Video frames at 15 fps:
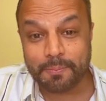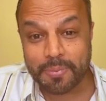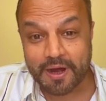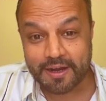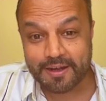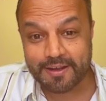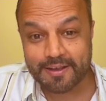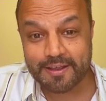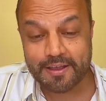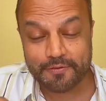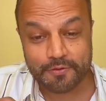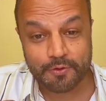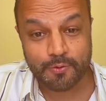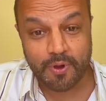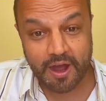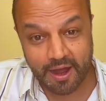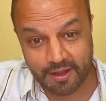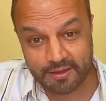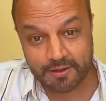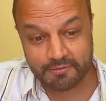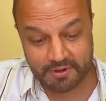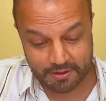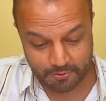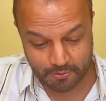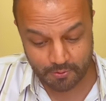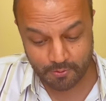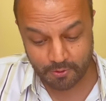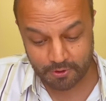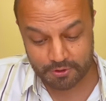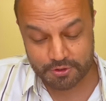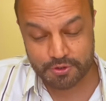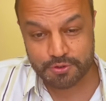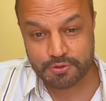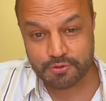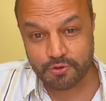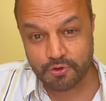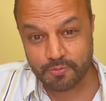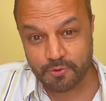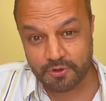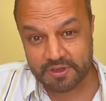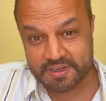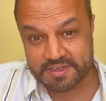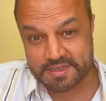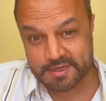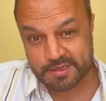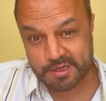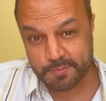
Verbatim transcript: But if you are the one who wants to score more than 60%,